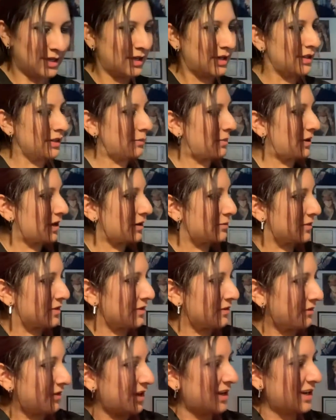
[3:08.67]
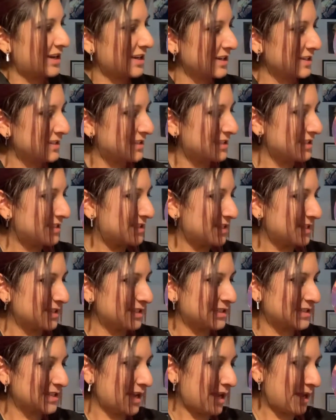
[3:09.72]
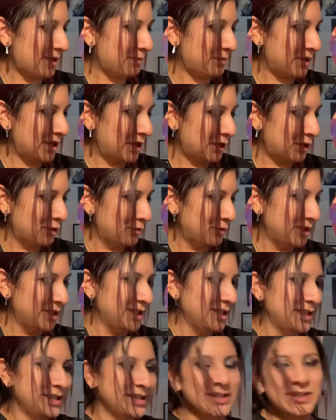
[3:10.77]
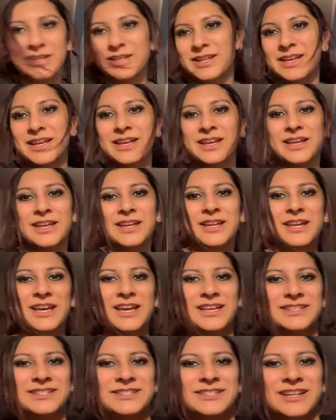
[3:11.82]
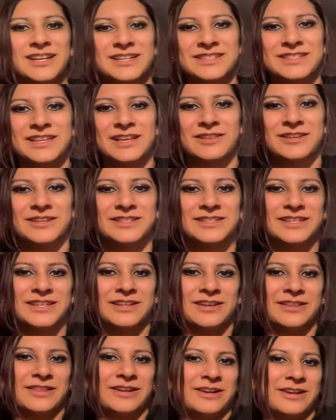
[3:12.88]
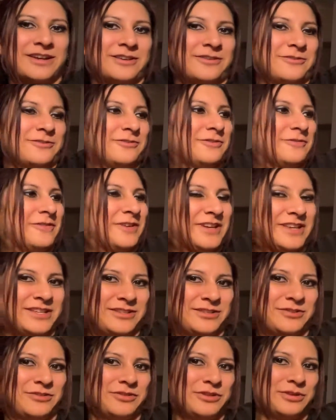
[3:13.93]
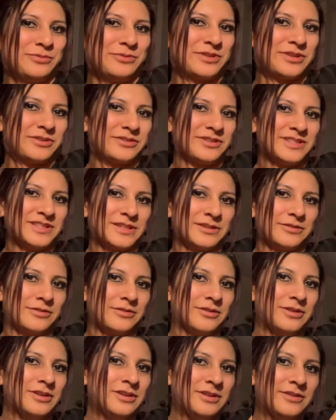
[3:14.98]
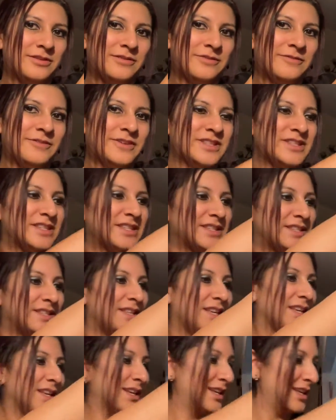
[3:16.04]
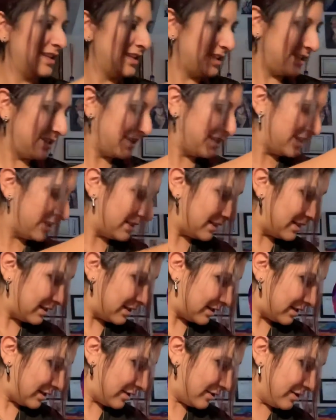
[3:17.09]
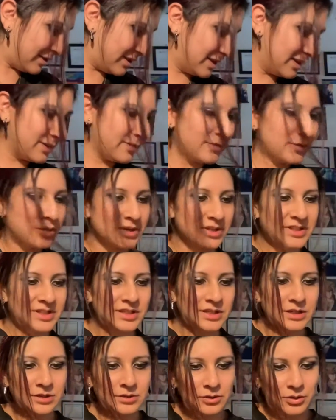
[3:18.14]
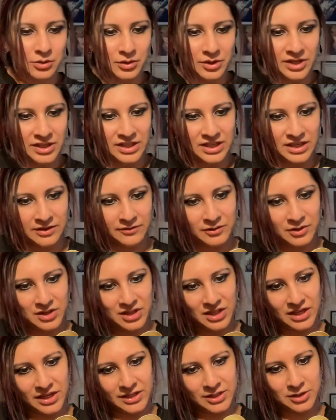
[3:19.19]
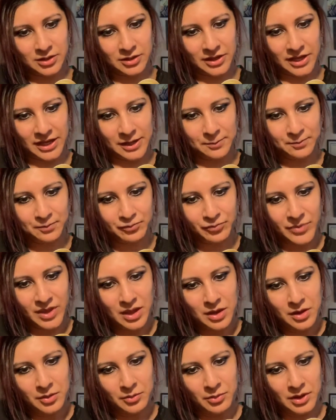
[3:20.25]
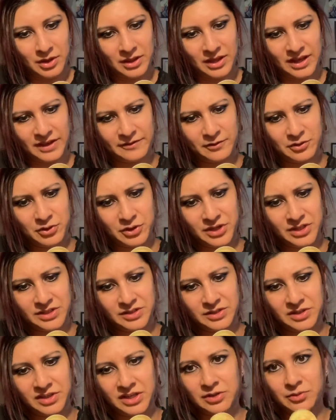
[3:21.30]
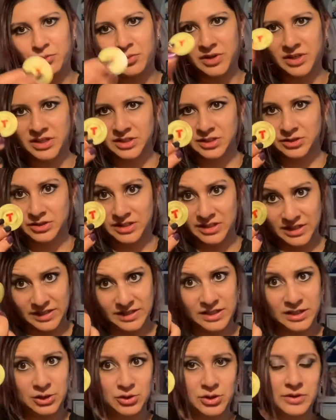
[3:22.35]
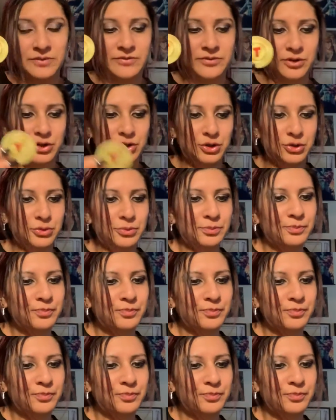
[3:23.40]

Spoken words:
on the bottom of the box, it says Happy Halloween. And it has Jack Skellington on there. I don't know if I can show you with all these little fuzzies. Oh, and then of course the little coin that if you collect all 8 Walt Life coins, you can win a Disney trip for 2.